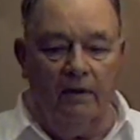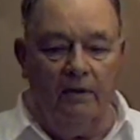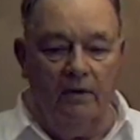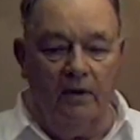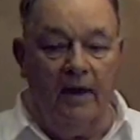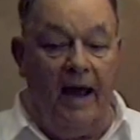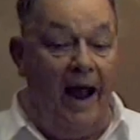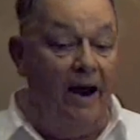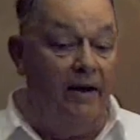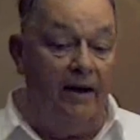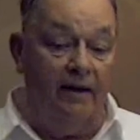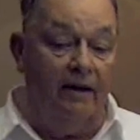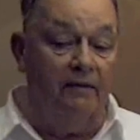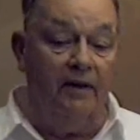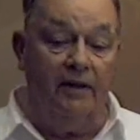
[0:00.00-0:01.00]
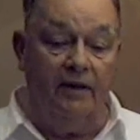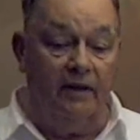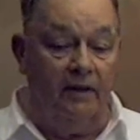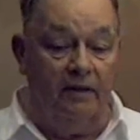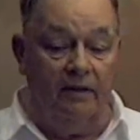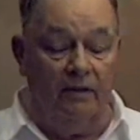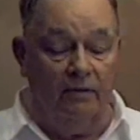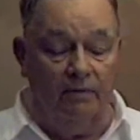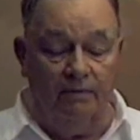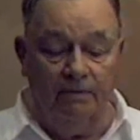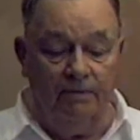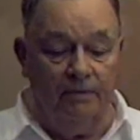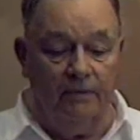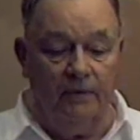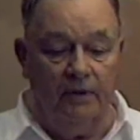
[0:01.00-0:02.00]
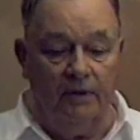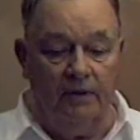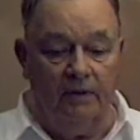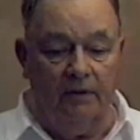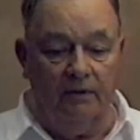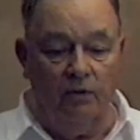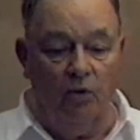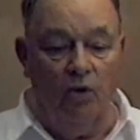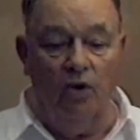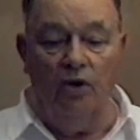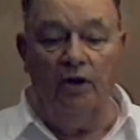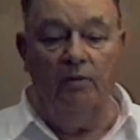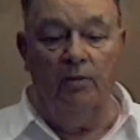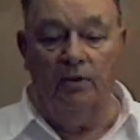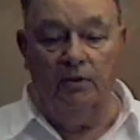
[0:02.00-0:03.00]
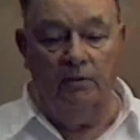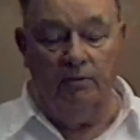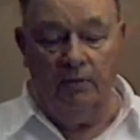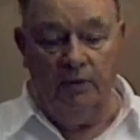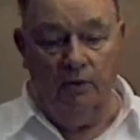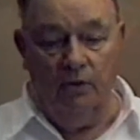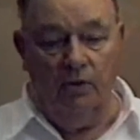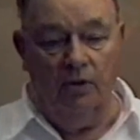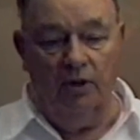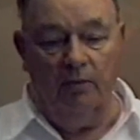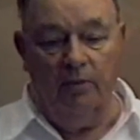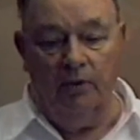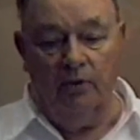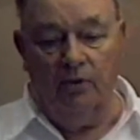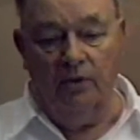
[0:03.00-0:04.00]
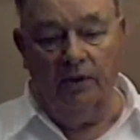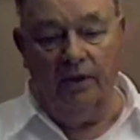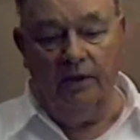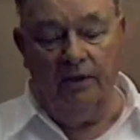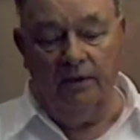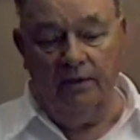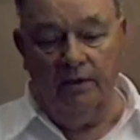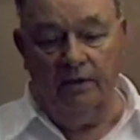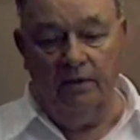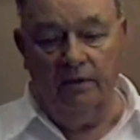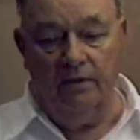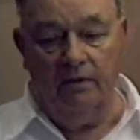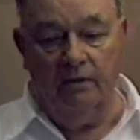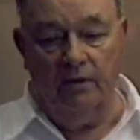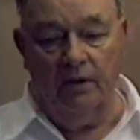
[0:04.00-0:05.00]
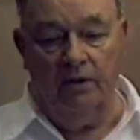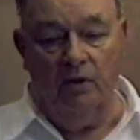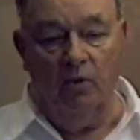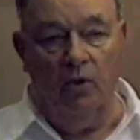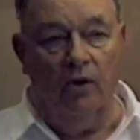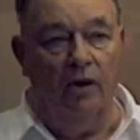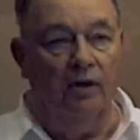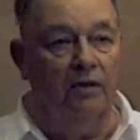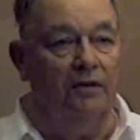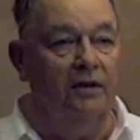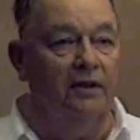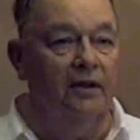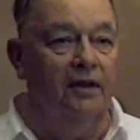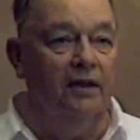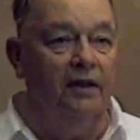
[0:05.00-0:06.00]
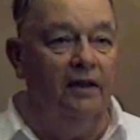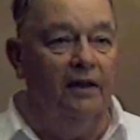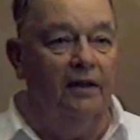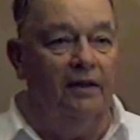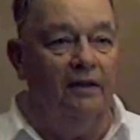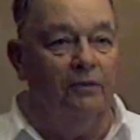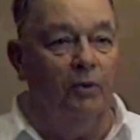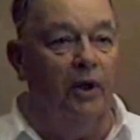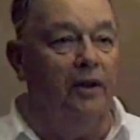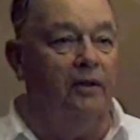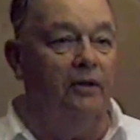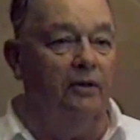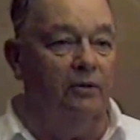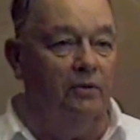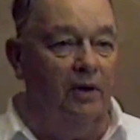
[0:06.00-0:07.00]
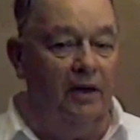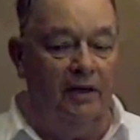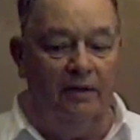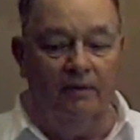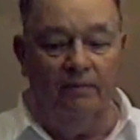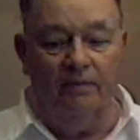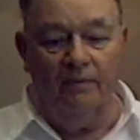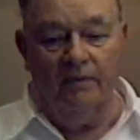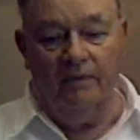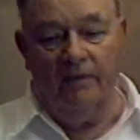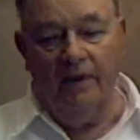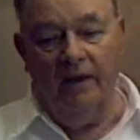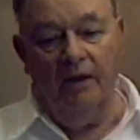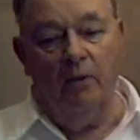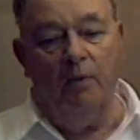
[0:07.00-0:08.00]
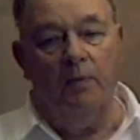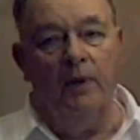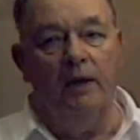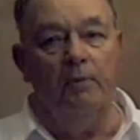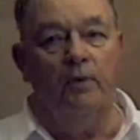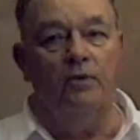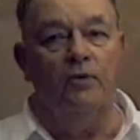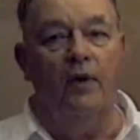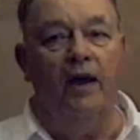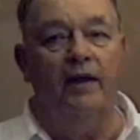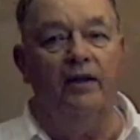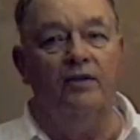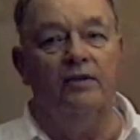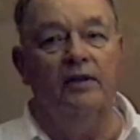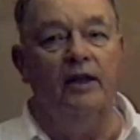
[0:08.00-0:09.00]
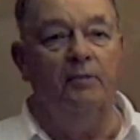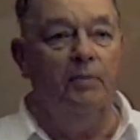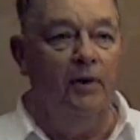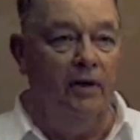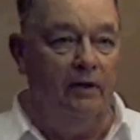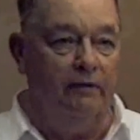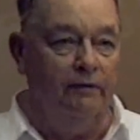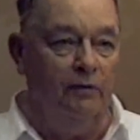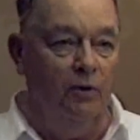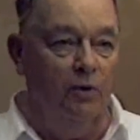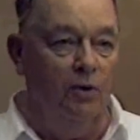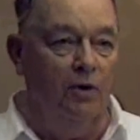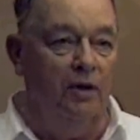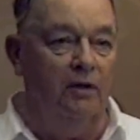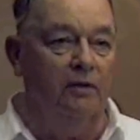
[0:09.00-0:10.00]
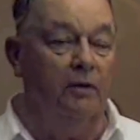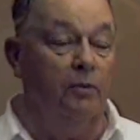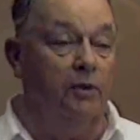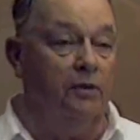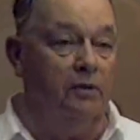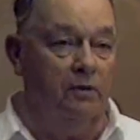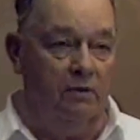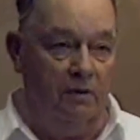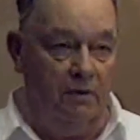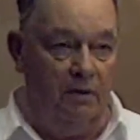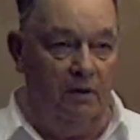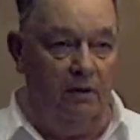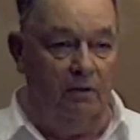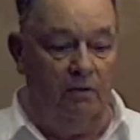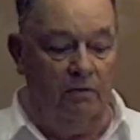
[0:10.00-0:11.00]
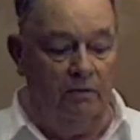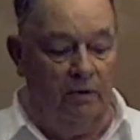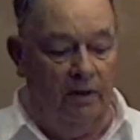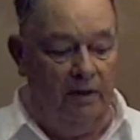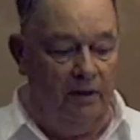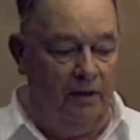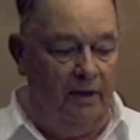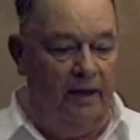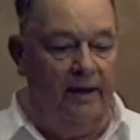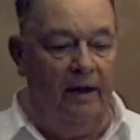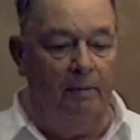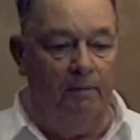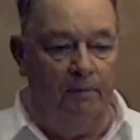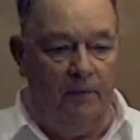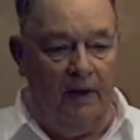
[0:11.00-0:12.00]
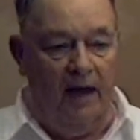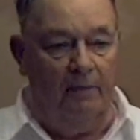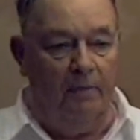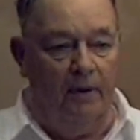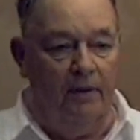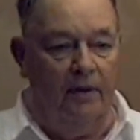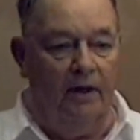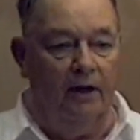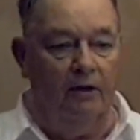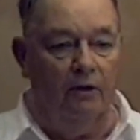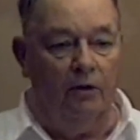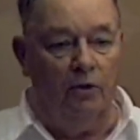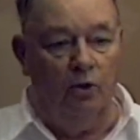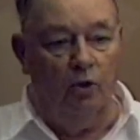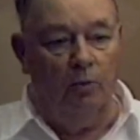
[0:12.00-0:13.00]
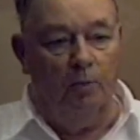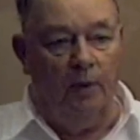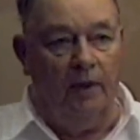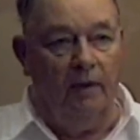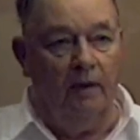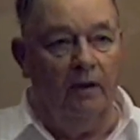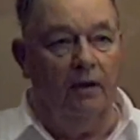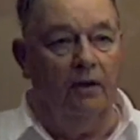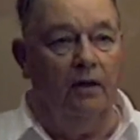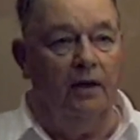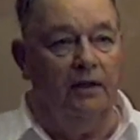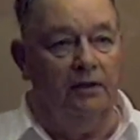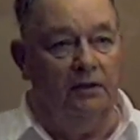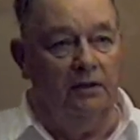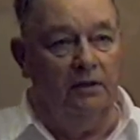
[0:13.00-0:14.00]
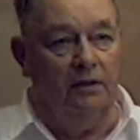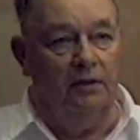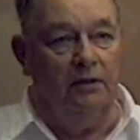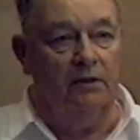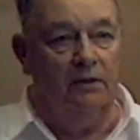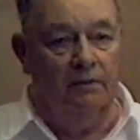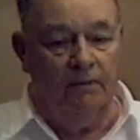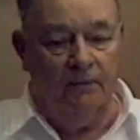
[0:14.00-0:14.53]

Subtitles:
You carried everything, you know, all your belongings in the world with you, right? And there were people trying to sleep on the floor. It was, you know, a sit-up type of thing, you know, European cars, you know, that